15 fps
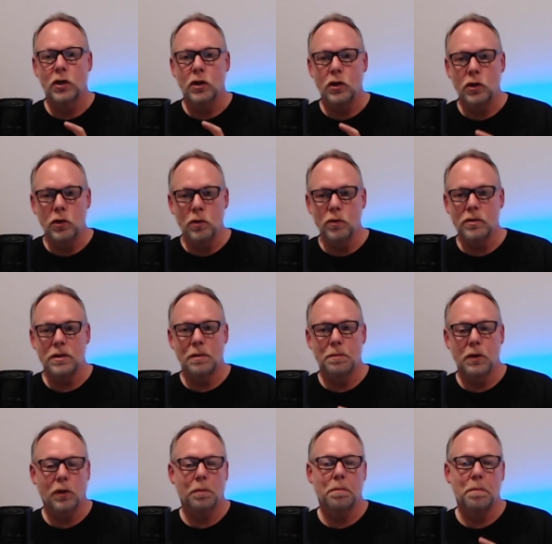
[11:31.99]
used to
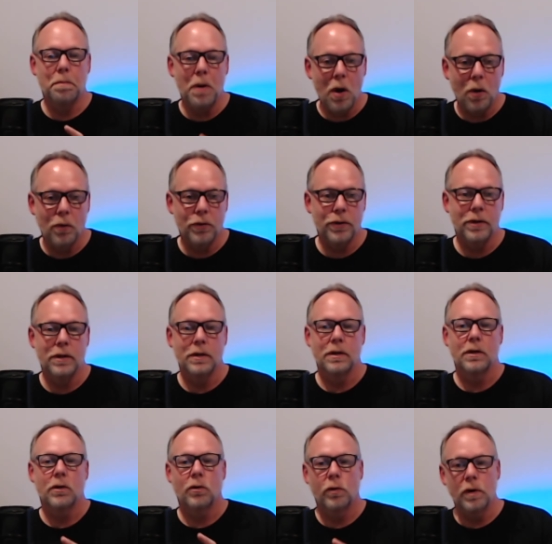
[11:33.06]
build both
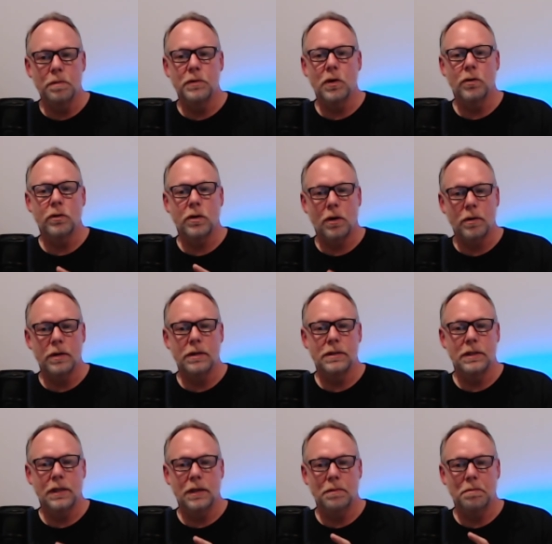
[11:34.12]

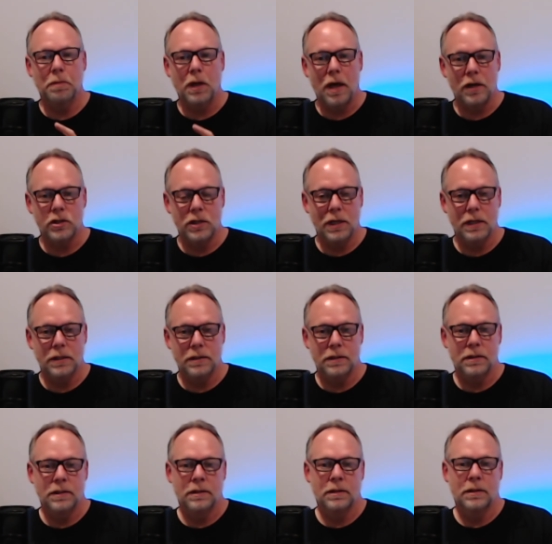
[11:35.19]
cryptocurrency and blockchains.
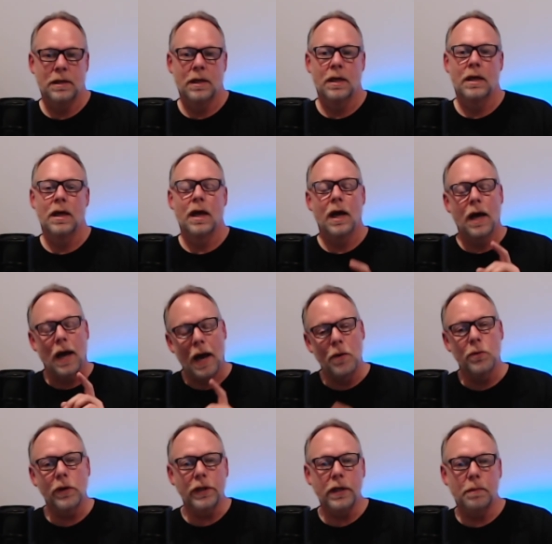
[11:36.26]
I
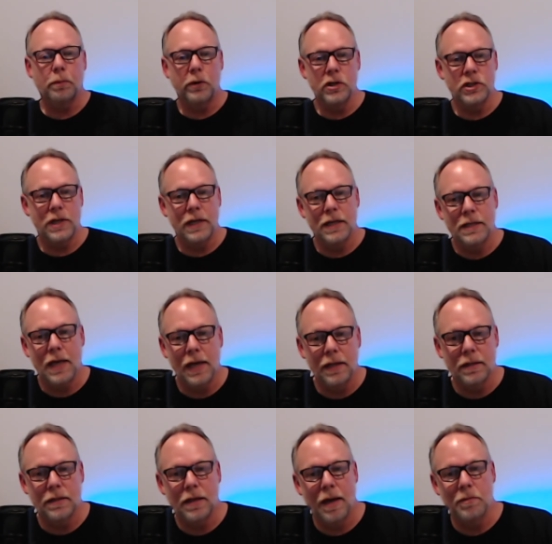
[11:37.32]
really appreciate you taking
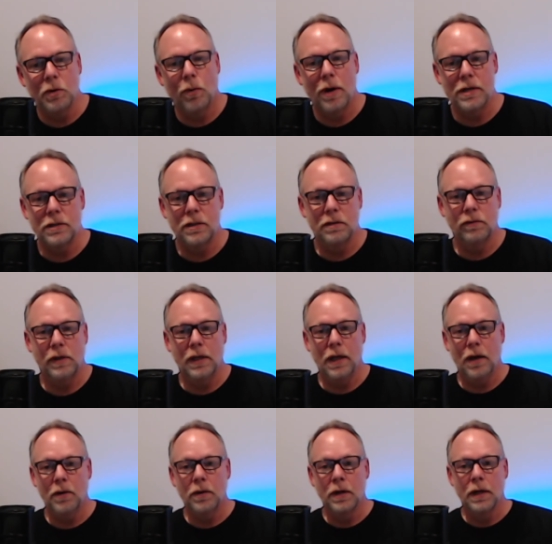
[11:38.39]
the time to watch this
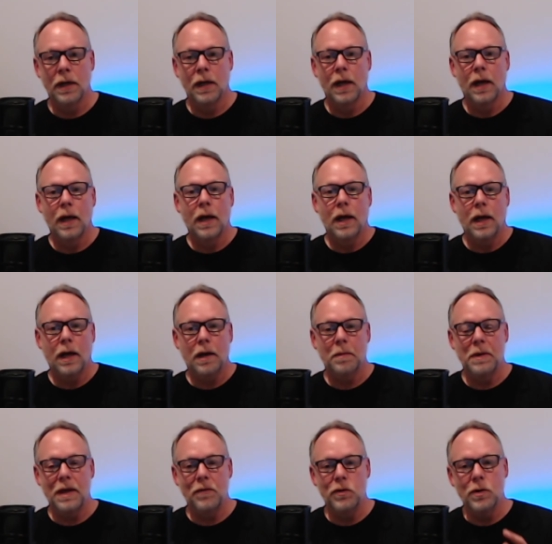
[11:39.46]
video.
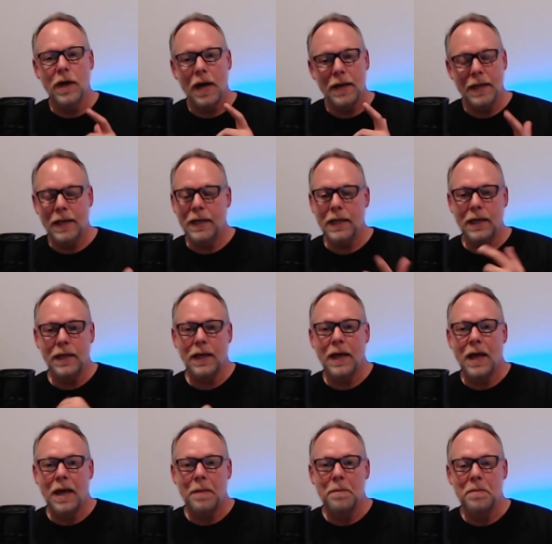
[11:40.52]
If you got any
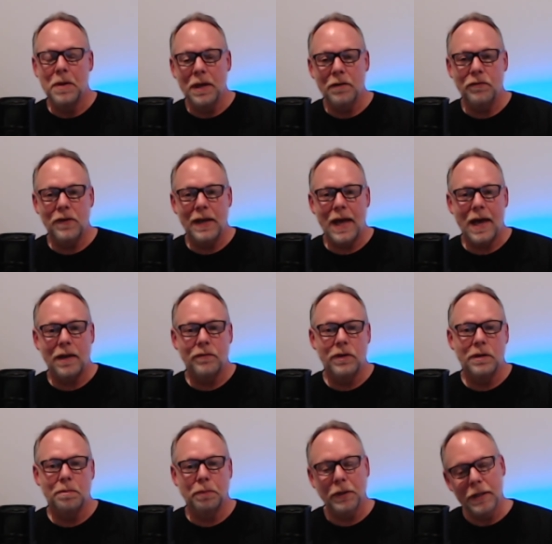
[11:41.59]
benefit out of
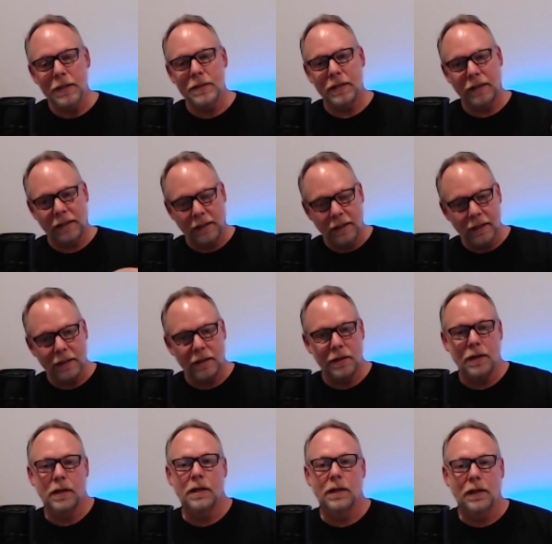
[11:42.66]
it, please click
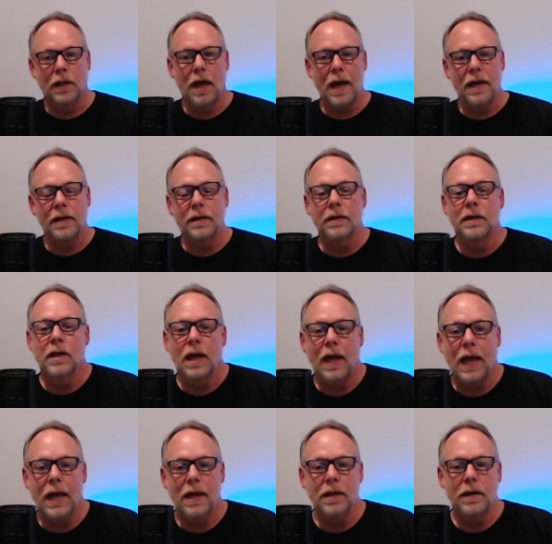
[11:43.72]
like,
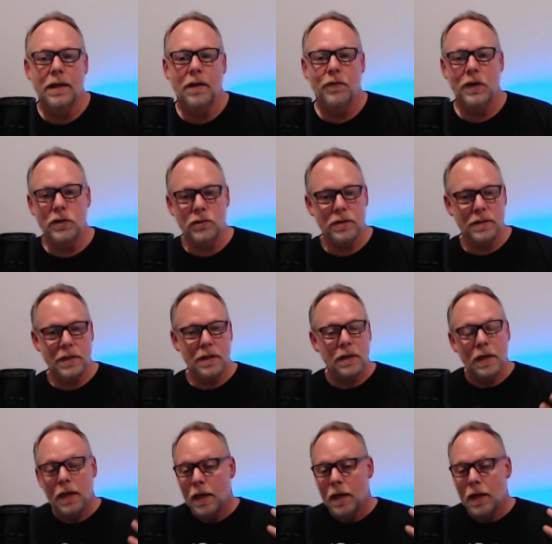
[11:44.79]
and if interested,